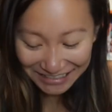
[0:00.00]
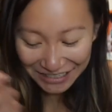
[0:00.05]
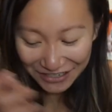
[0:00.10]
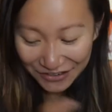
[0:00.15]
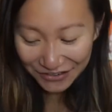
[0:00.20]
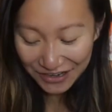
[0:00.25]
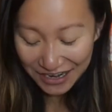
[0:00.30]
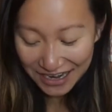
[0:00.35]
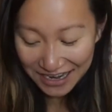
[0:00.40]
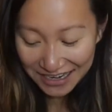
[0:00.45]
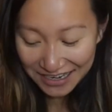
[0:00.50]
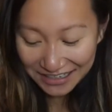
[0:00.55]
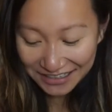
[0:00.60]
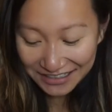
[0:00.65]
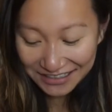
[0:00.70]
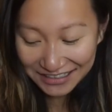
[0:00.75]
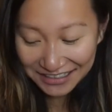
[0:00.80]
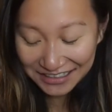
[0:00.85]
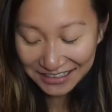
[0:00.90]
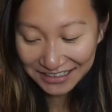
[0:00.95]
so
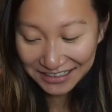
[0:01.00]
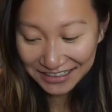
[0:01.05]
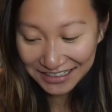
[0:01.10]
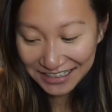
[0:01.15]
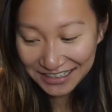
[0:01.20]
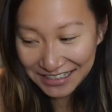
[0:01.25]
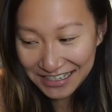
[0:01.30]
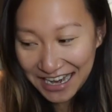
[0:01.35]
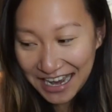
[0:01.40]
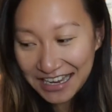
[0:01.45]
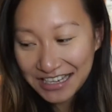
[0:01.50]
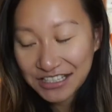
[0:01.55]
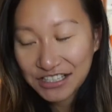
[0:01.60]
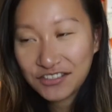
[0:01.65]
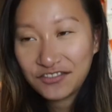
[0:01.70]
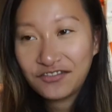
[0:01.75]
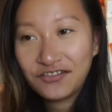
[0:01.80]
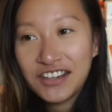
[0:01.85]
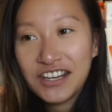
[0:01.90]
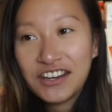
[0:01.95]
uh, yeah,
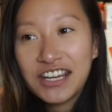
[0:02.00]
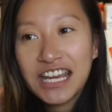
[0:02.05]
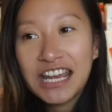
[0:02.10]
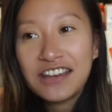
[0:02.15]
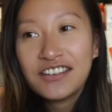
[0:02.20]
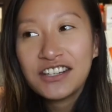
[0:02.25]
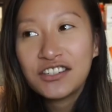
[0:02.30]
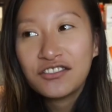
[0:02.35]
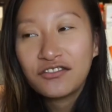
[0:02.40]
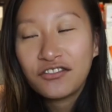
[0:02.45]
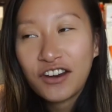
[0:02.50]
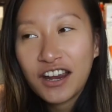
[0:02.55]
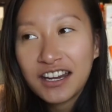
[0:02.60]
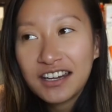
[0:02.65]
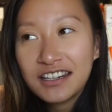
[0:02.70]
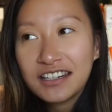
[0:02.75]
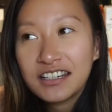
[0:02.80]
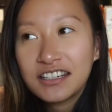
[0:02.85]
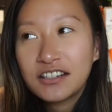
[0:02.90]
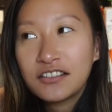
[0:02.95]
his, he gave his
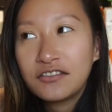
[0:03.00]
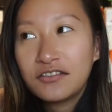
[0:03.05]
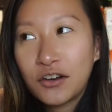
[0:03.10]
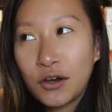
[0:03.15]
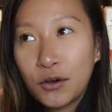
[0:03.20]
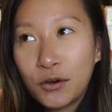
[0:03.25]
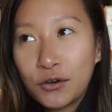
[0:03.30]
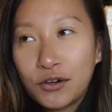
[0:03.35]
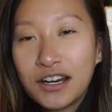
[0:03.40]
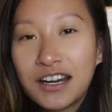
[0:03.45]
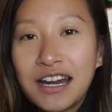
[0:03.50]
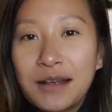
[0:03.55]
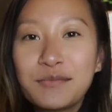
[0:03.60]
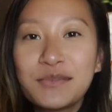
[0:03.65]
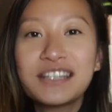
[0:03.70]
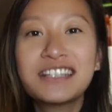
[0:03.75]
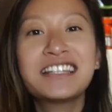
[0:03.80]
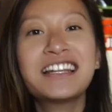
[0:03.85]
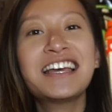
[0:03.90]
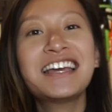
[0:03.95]
friend the phone and I'm
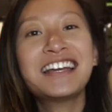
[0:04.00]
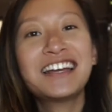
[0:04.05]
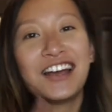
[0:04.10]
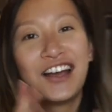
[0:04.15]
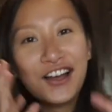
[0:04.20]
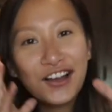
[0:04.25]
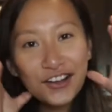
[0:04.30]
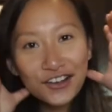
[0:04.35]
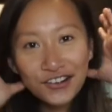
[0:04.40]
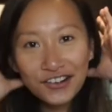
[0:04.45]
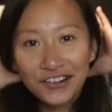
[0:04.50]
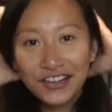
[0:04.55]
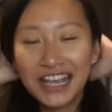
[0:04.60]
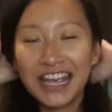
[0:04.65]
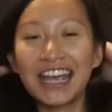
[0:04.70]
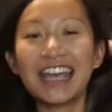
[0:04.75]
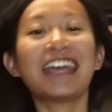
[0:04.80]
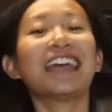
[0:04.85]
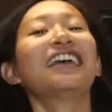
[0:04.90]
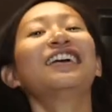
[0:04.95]
just like, oh,
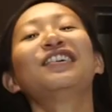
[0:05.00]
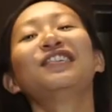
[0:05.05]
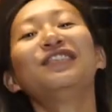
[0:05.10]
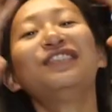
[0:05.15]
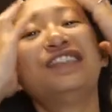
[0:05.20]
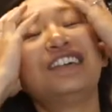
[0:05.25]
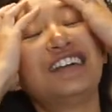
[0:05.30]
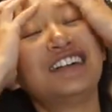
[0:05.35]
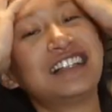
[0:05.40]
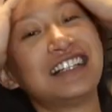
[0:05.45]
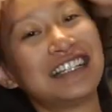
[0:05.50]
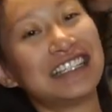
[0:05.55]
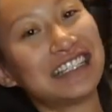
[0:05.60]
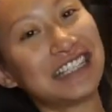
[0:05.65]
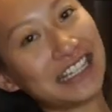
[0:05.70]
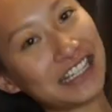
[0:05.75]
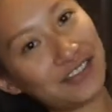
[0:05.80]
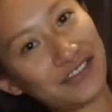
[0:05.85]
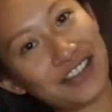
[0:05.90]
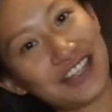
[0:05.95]
okay, cool, let's
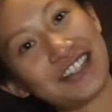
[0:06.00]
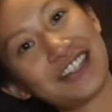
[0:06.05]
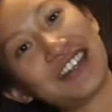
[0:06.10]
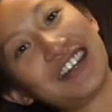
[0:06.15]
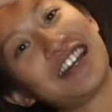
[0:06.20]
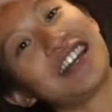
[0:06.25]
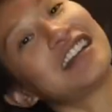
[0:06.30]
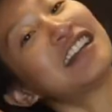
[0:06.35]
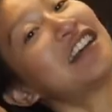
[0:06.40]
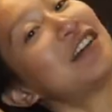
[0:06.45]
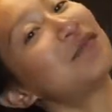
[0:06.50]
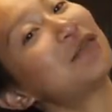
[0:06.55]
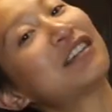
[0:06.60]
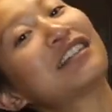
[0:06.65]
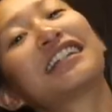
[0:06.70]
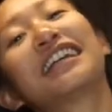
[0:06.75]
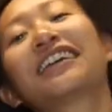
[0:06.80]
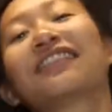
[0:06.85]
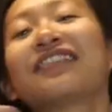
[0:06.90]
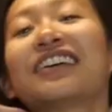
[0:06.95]
take a picture. And I'm
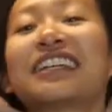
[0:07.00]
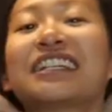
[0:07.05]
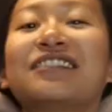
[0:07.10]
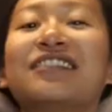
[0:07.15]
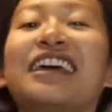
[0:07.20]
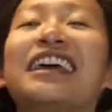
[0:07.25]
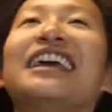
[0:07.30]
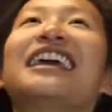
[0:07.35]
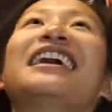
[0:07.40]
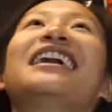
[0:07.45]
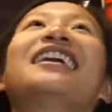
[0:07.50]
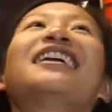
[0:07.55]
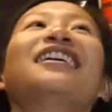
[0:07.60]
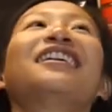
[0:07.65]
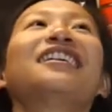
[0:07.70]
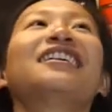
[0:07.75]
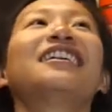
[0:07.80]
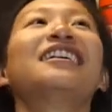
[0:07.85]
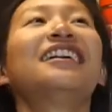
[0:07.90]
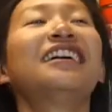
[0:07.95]
just like fixing my
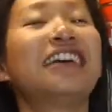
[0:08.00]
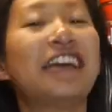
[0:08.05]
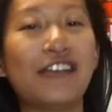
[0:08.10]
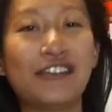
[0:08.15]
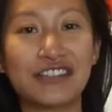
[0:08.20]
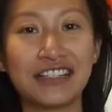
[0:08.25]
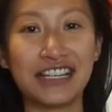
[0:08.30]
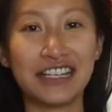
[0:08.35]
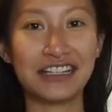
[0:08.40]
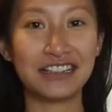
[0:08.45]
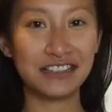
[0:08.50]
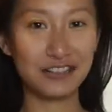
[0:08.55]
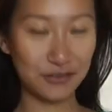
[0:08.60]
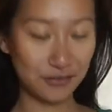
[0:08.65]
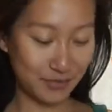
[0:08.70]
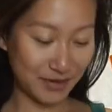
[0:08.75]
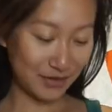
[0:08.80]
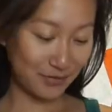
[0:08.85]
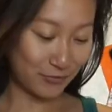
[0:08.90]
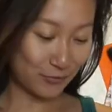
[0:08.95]
hair. It was like a
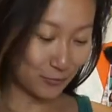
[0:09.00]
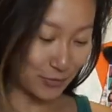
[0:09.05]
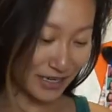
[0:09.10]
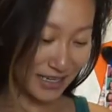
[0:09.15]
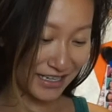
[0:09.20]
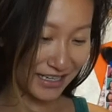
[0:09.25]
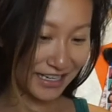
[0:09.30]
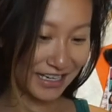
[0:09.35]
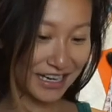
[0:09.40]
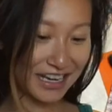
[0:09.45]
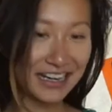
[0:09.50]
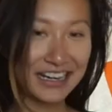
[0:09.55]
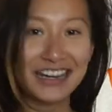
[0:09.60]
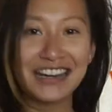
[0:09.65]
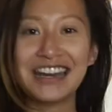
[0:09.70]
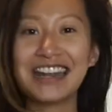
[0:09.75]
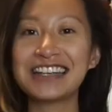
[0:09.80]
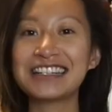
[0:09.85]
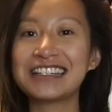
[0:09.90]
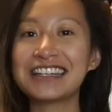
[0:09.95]
little bit windy. And
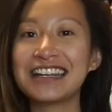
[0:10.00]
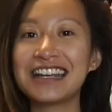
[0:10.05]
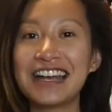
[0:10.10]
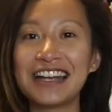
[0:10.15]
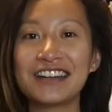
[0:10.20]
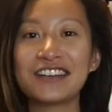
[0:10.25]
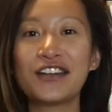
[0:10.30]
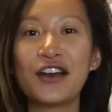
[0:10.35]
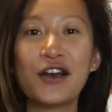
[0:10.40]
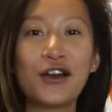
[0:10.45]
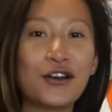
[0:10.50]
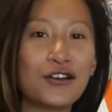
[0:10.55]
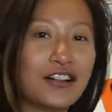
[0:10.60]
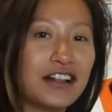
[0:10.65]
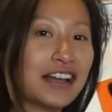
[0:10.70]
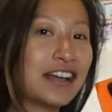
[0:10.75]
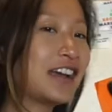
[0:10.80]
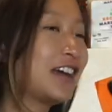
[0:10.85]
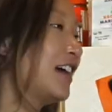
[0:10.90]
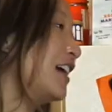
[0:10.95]
the next thing I know,
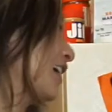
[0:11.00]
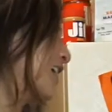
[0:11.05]
like